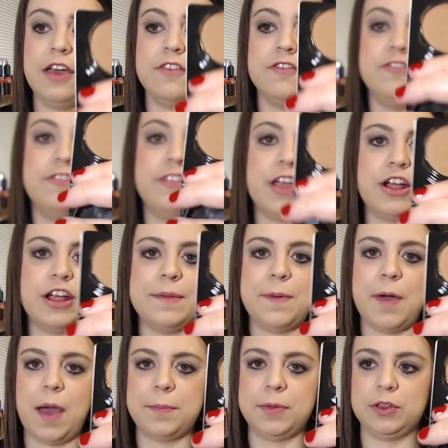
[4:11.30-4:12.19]
Very
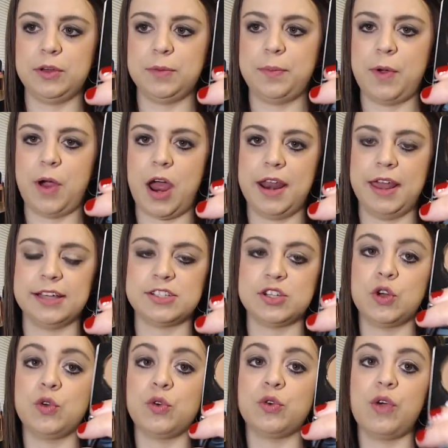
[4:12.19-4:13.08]
popular product.
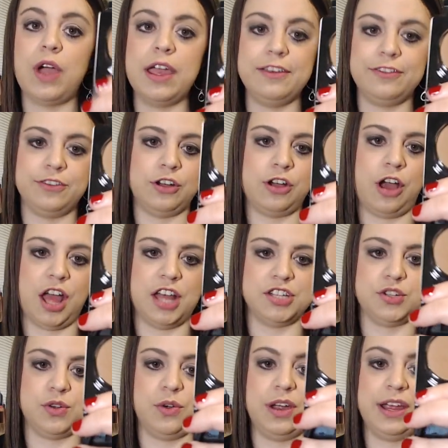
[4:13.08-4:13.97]
Great for
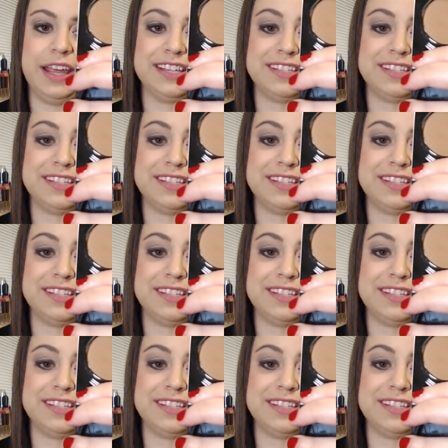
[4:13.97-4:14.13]
contouring.